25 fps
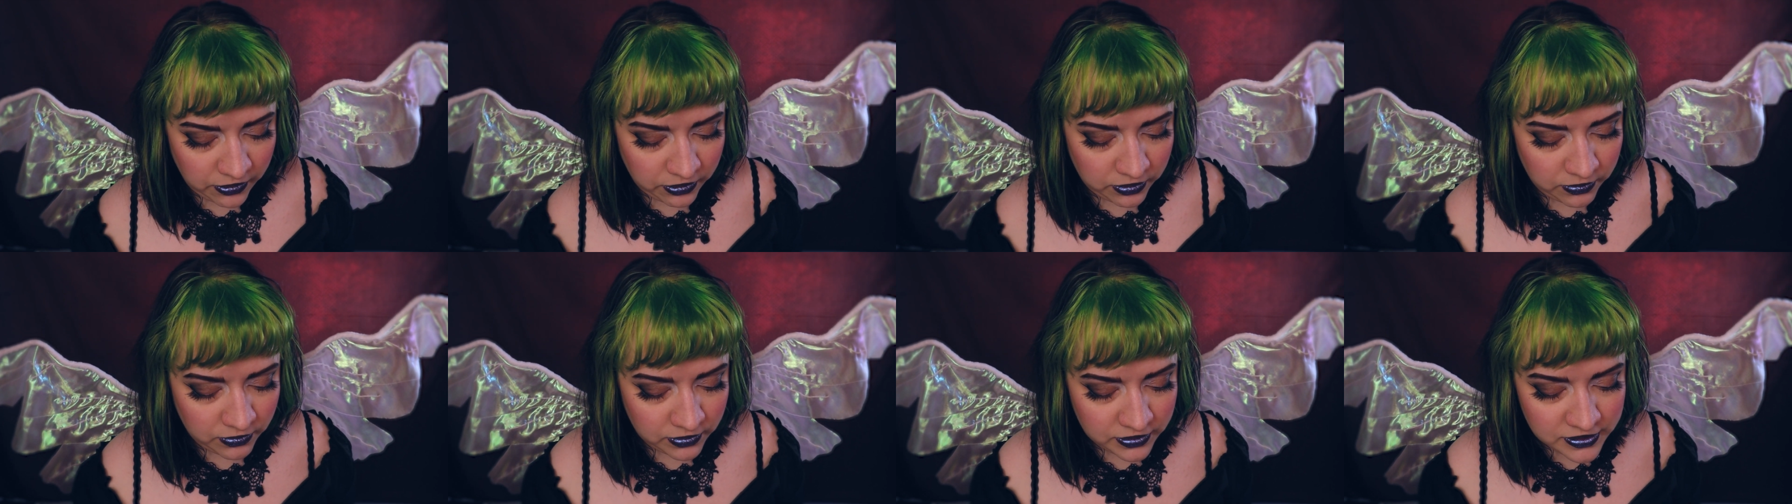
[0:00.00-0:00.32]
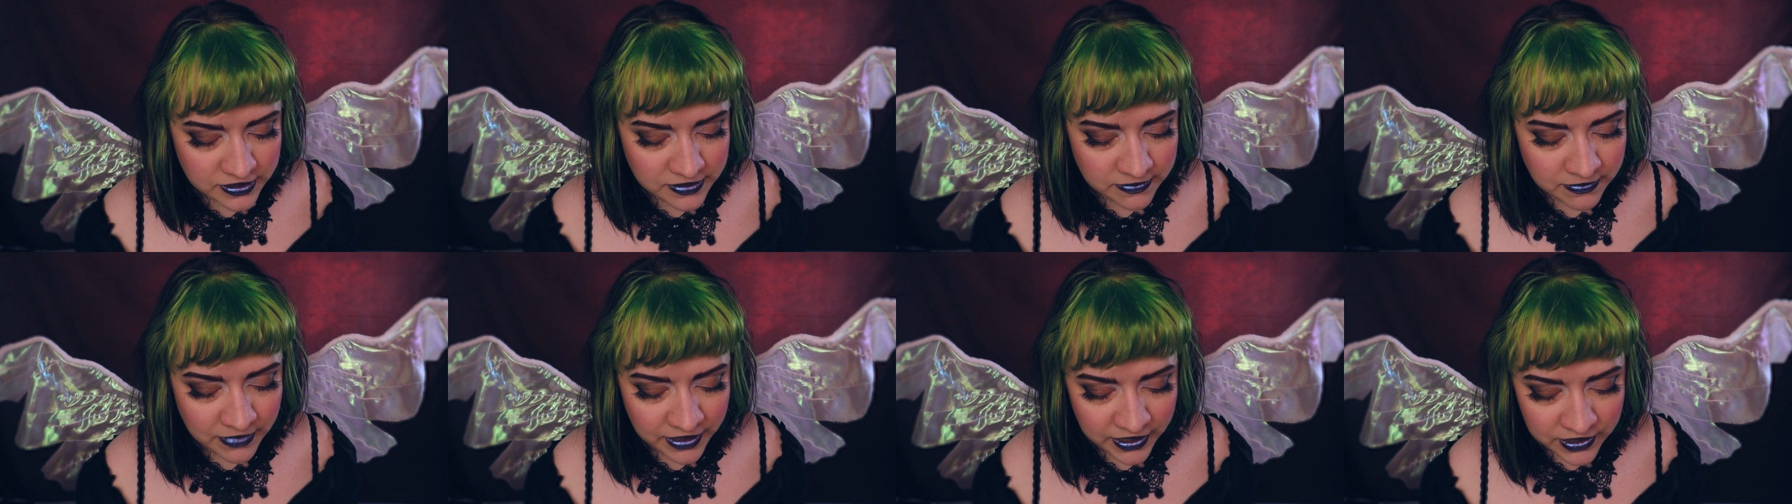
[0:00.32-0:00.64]
we
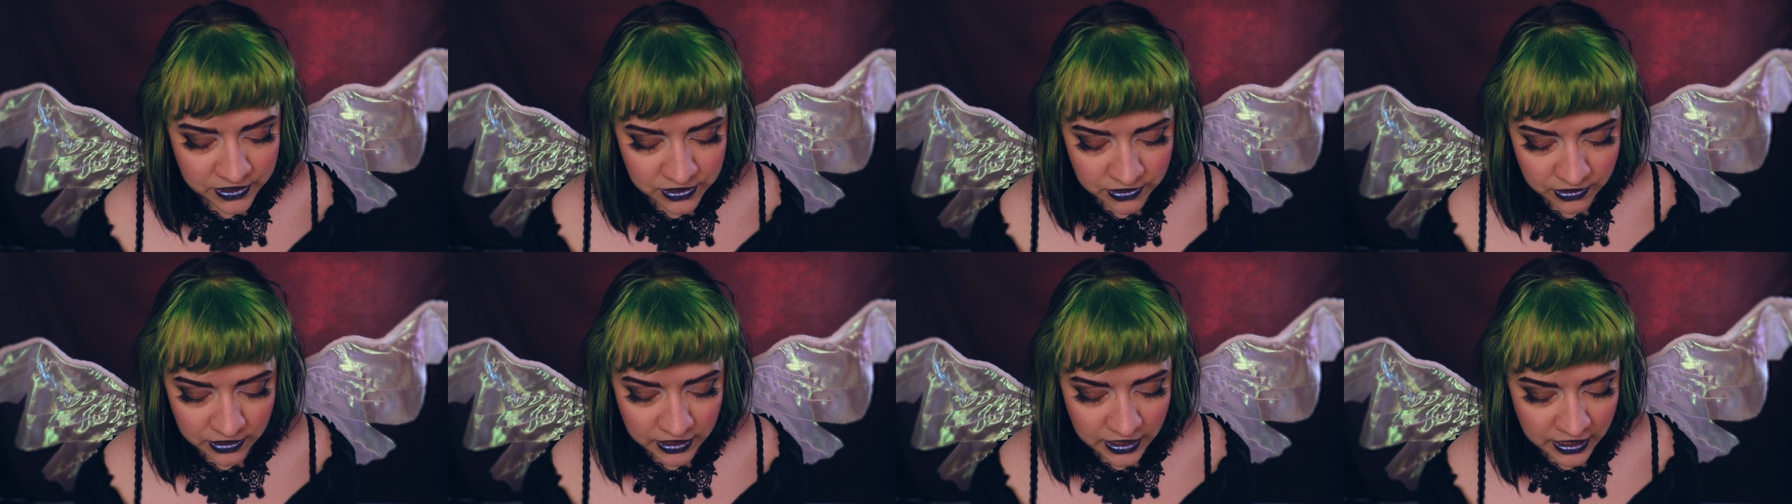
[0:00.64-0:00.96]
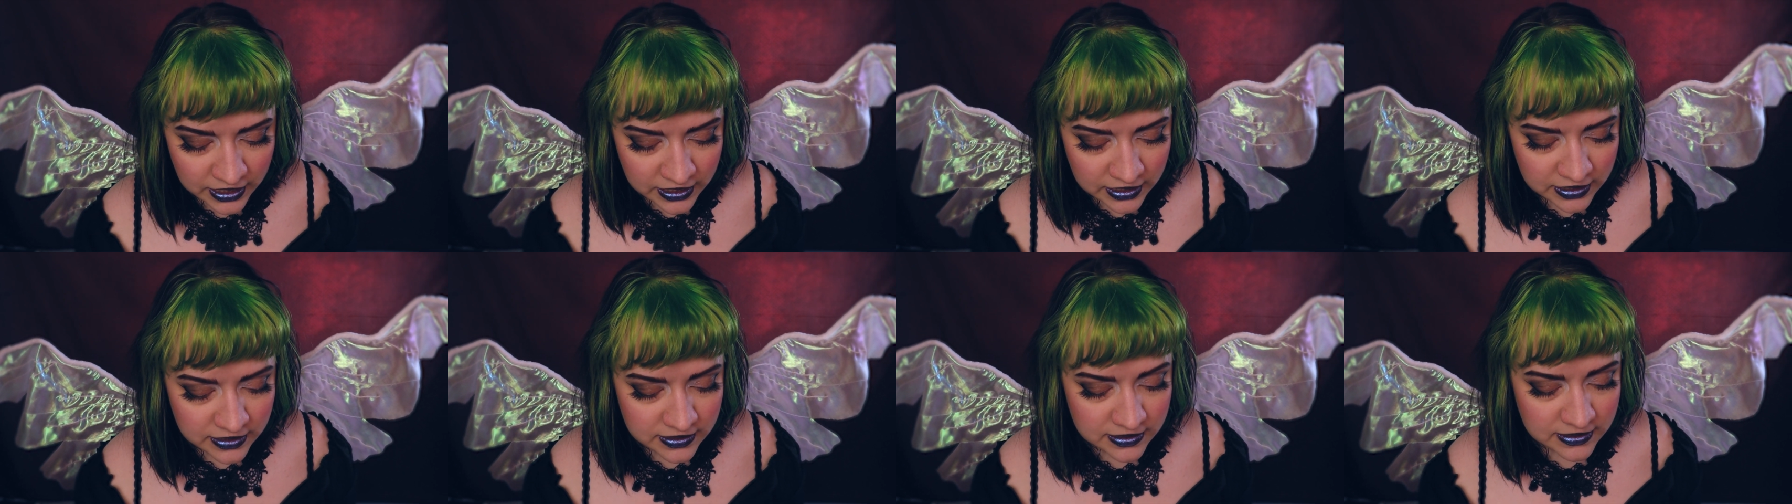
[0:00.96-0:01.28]
want to make sure
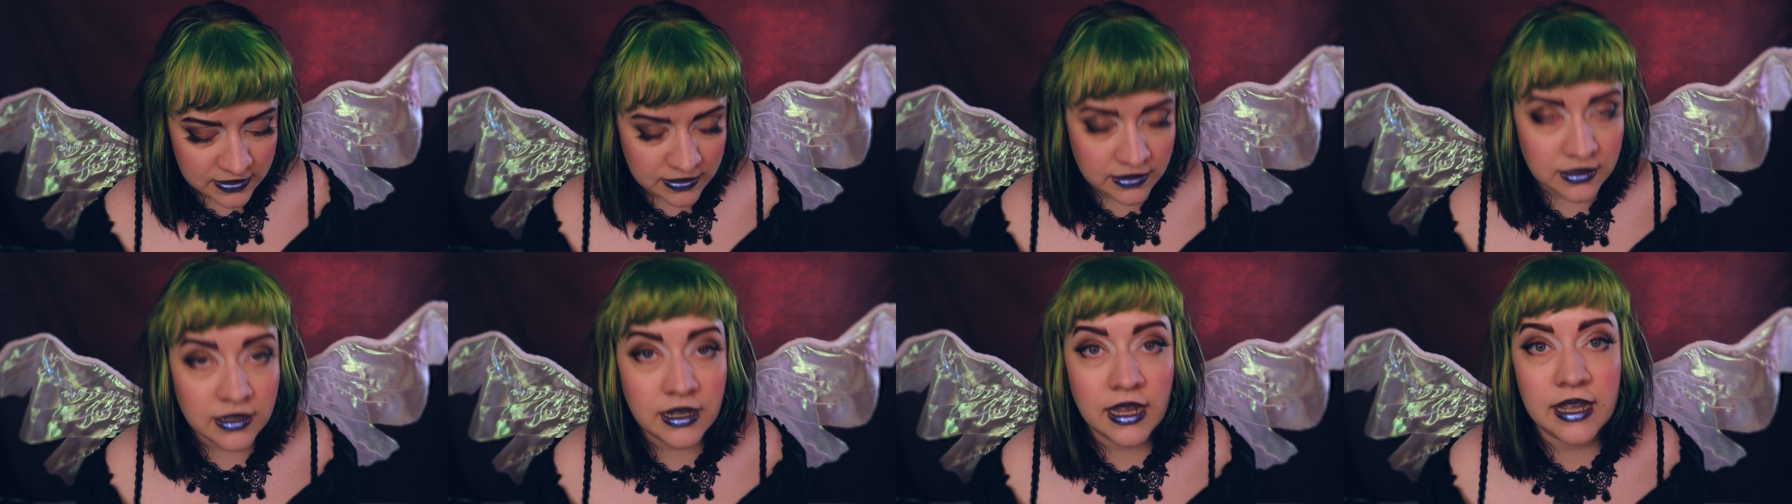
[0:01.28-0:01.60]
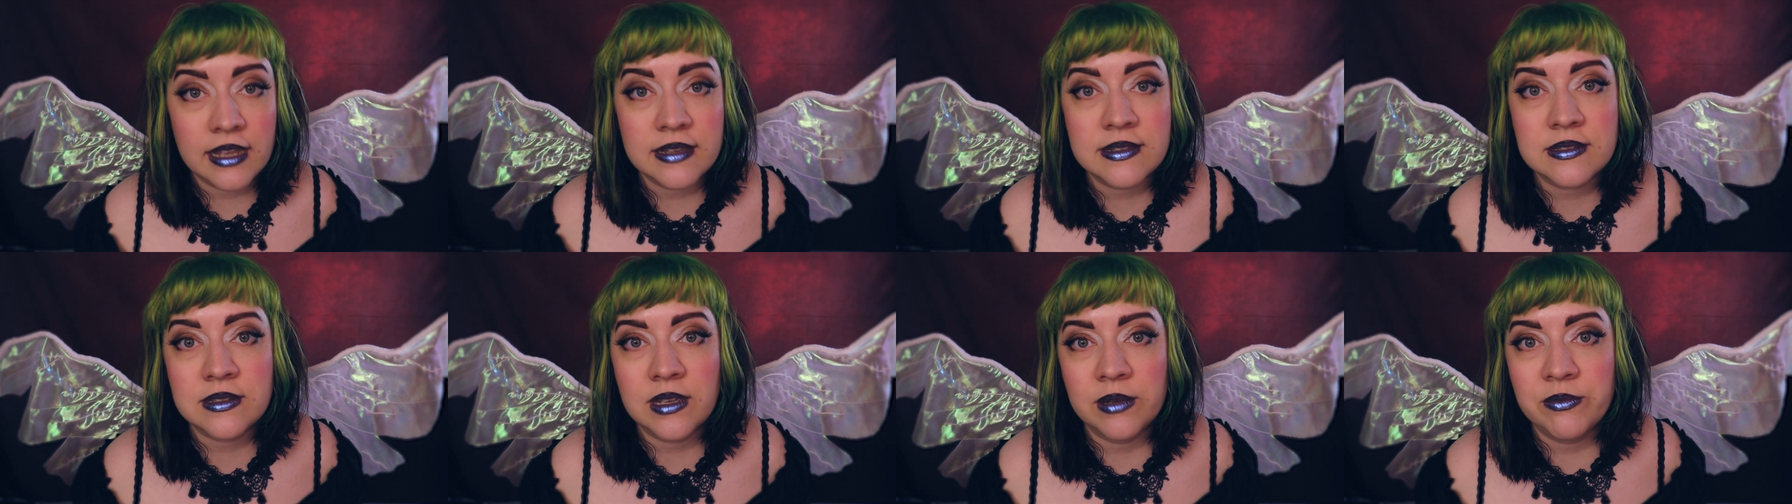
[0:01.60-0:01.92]
that it's
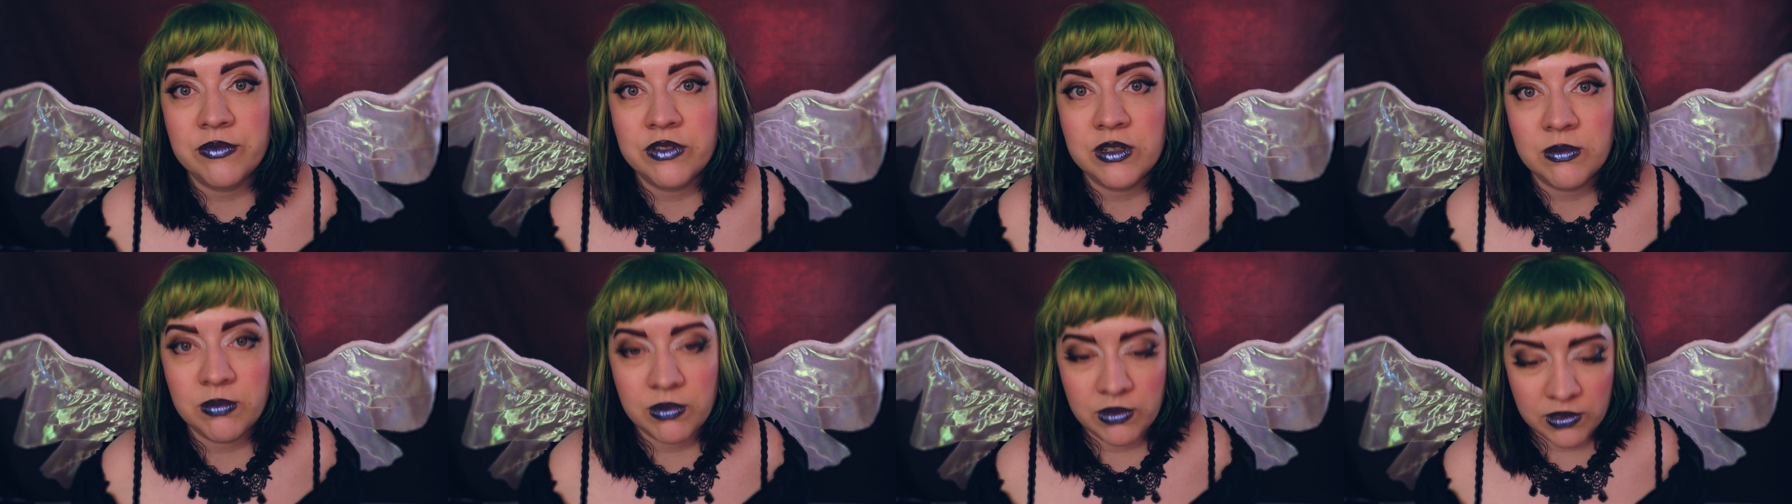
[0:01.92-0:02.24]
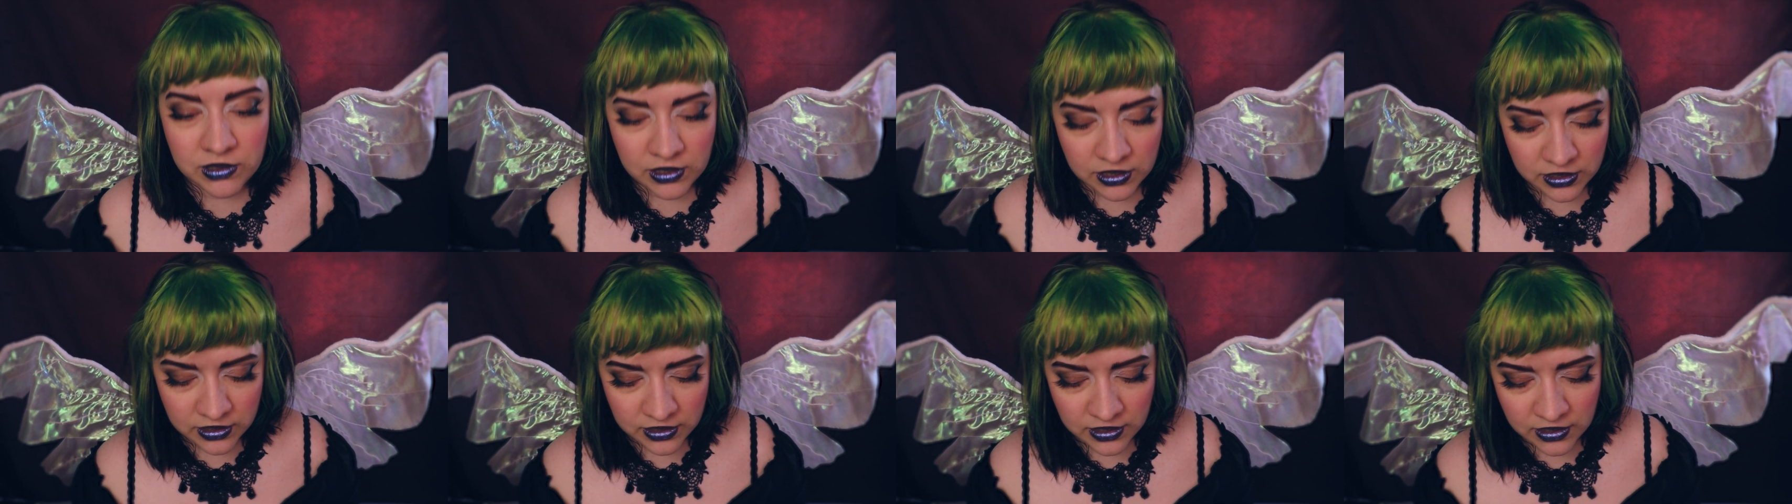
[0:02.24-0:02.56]
as comfortable